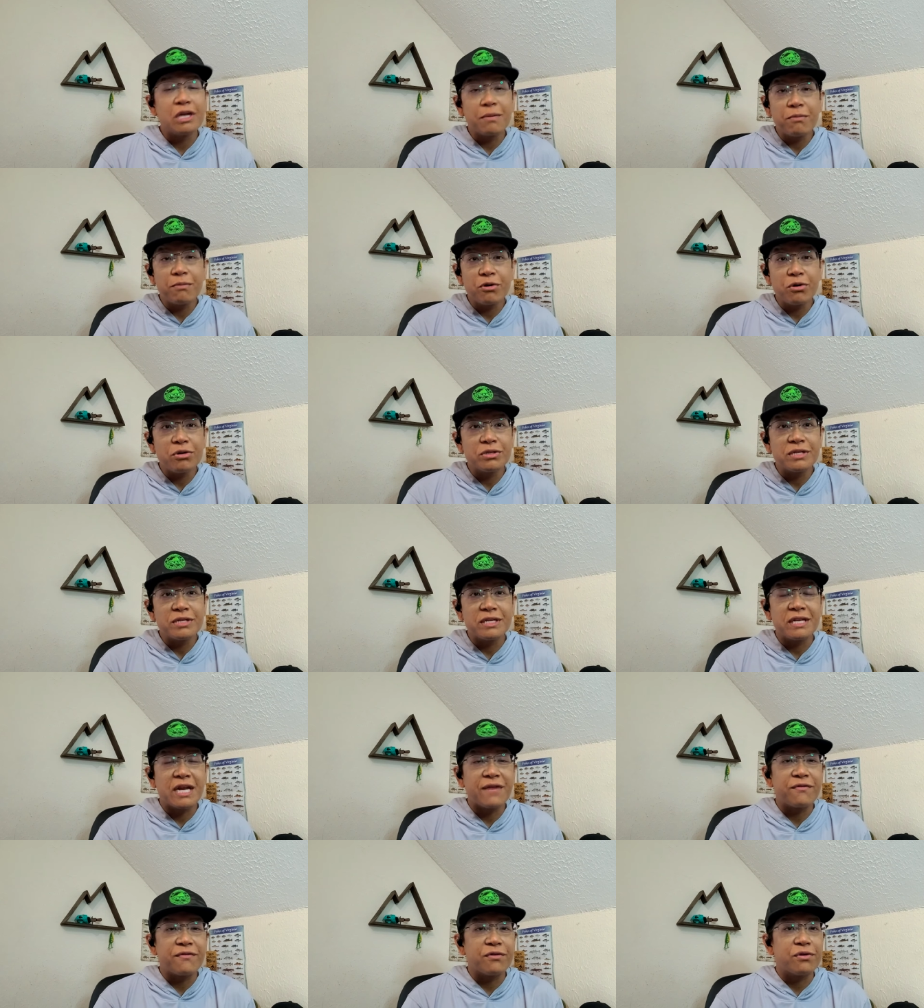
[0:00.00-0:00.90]
numbers,
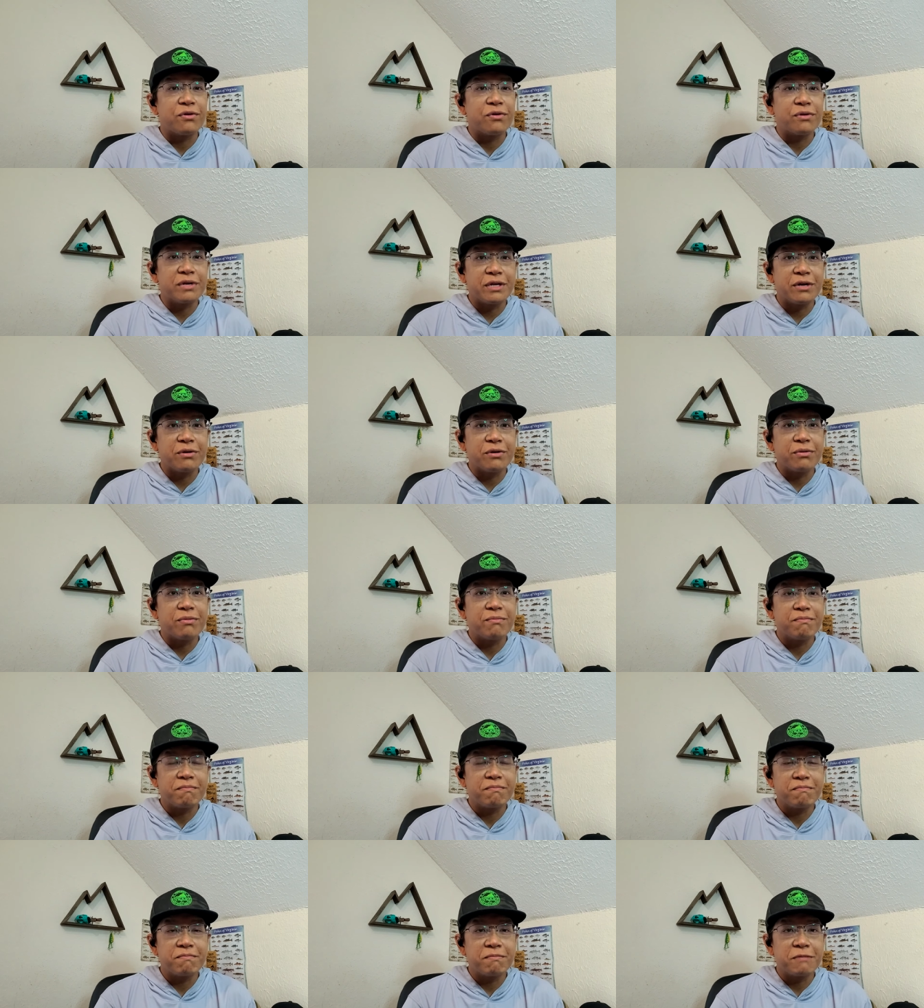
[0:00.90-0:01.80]
and never, you know,
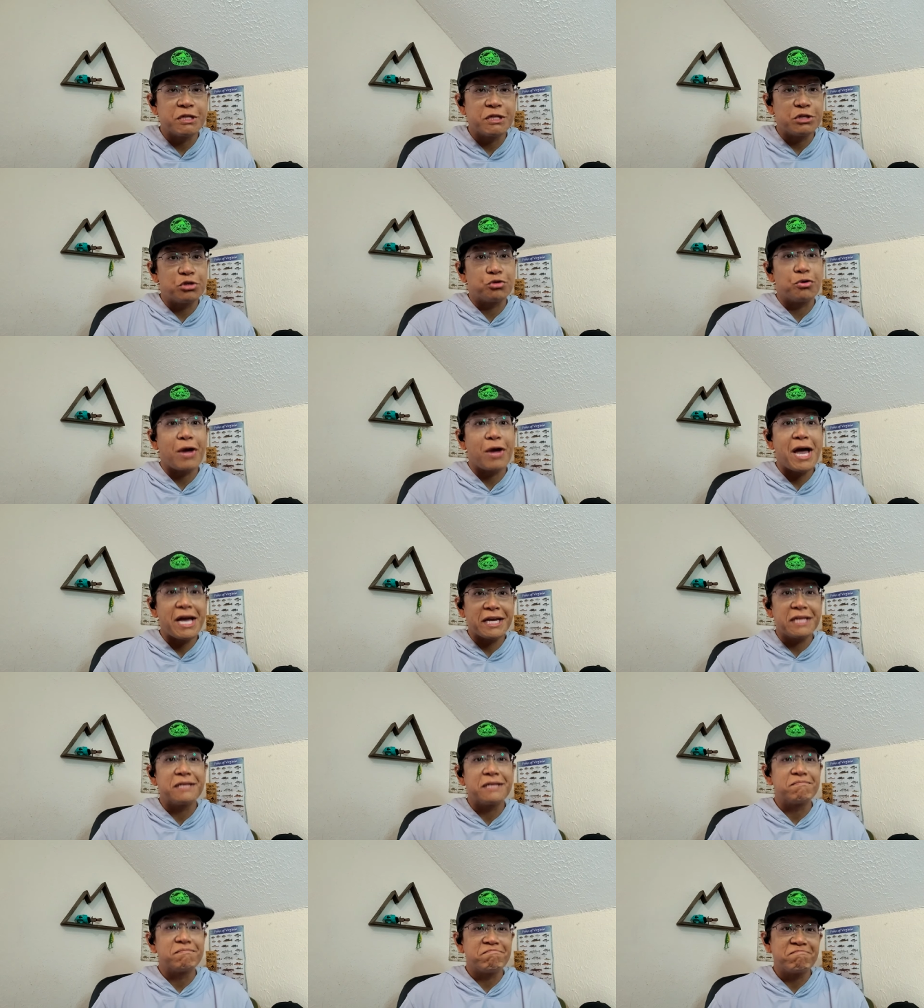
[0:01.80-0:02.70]
the
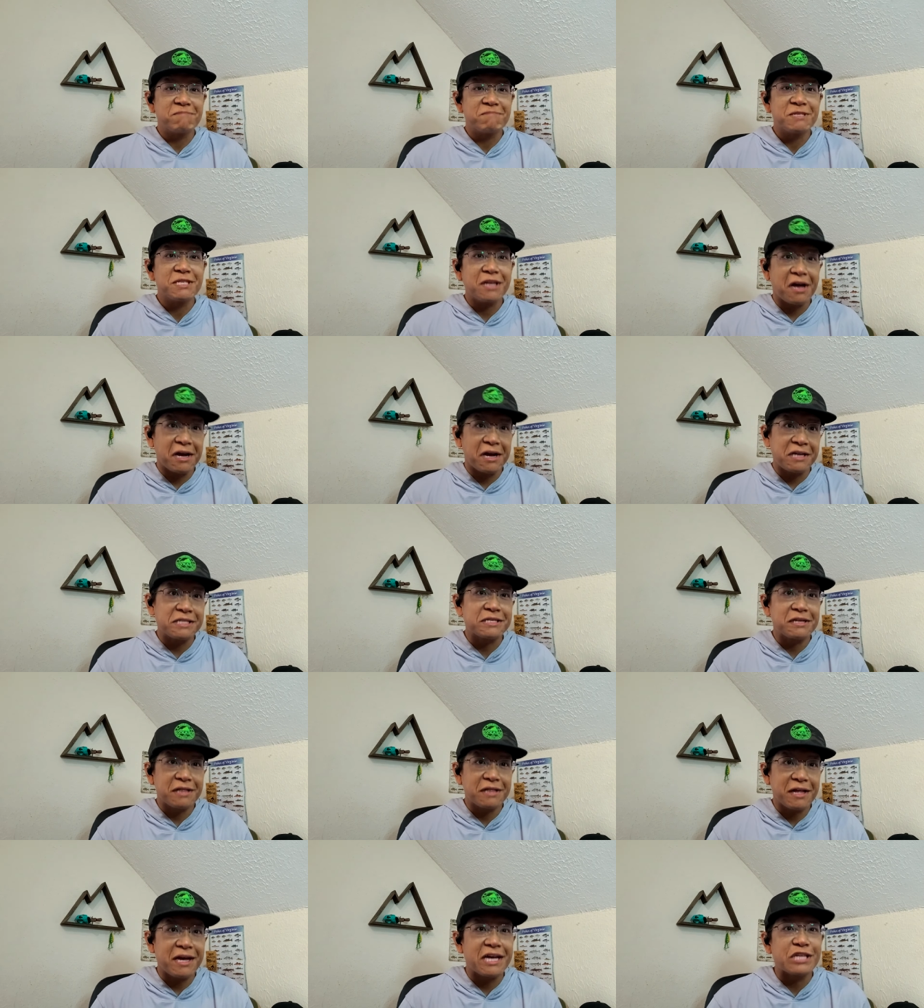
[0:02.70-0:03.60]
dragon size
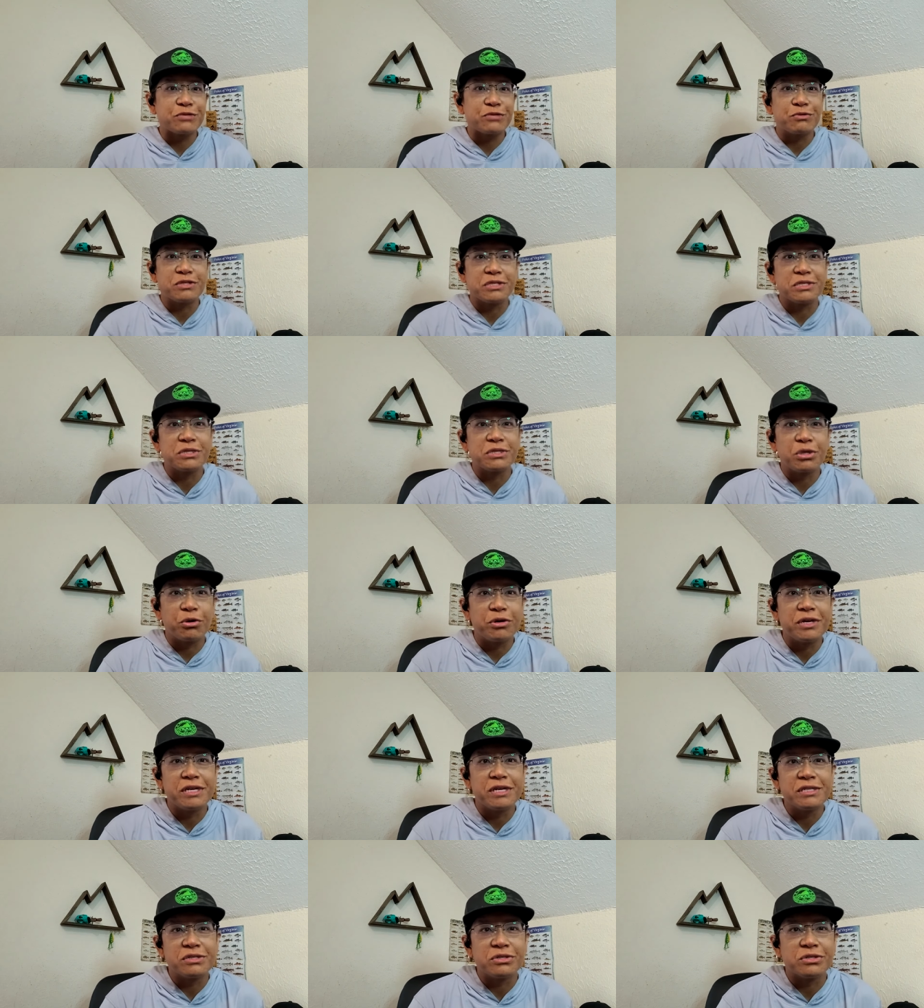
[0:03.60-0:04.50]
class, which is
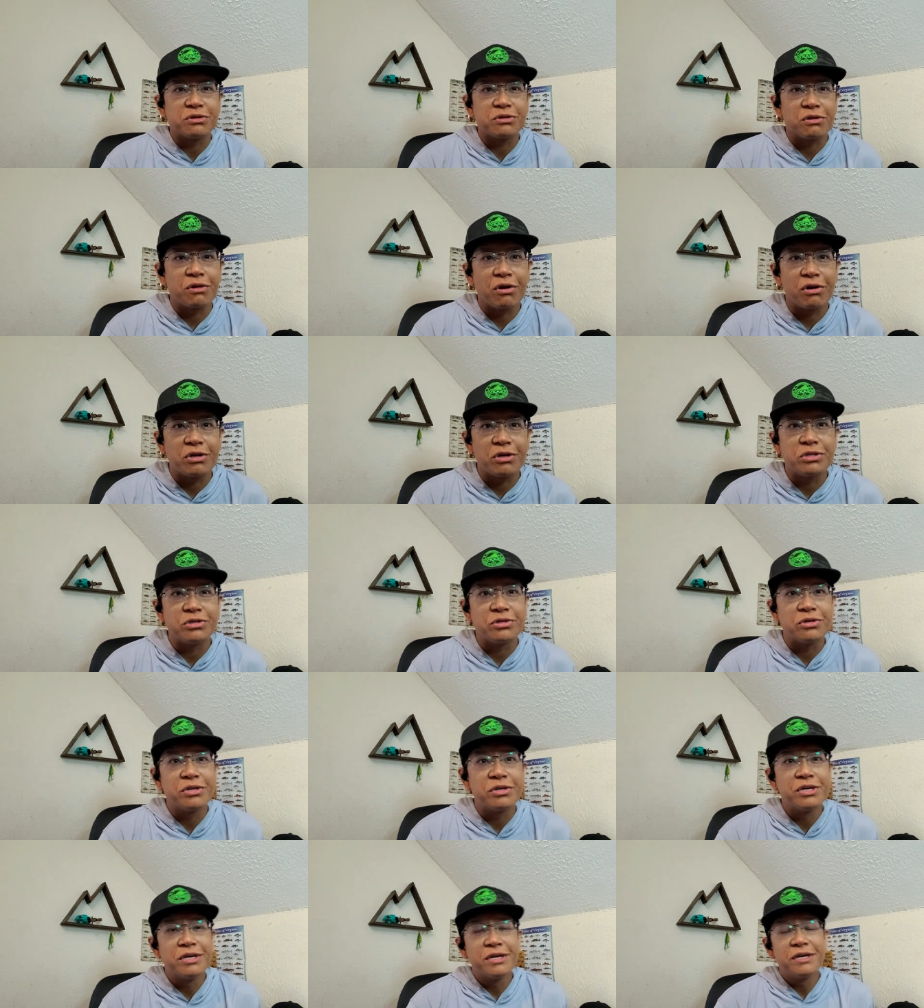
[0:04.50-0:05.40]
thirty inches or larger.